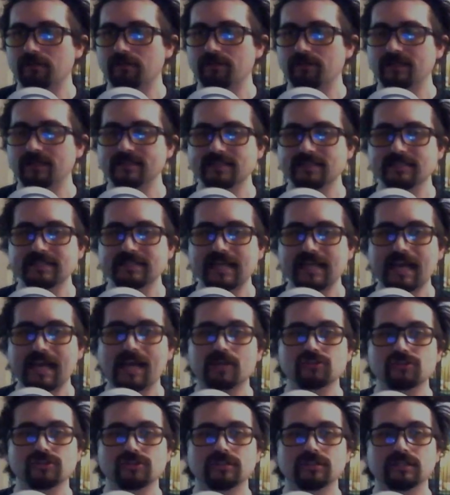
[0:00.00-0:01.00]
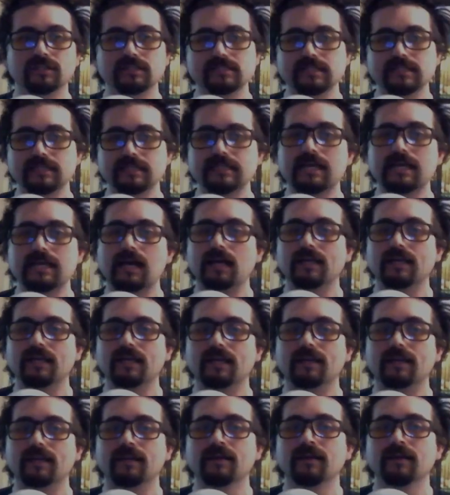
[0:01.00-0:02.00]
because that's actually
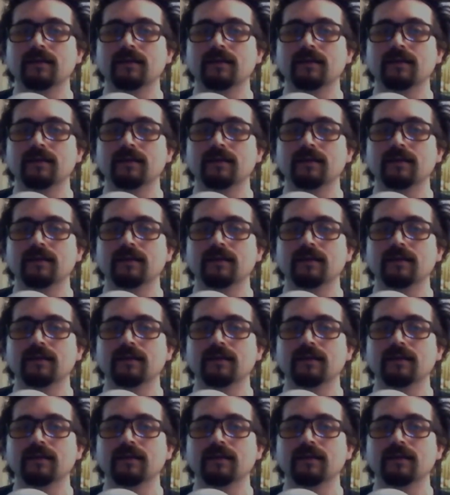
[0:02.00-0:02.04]
denying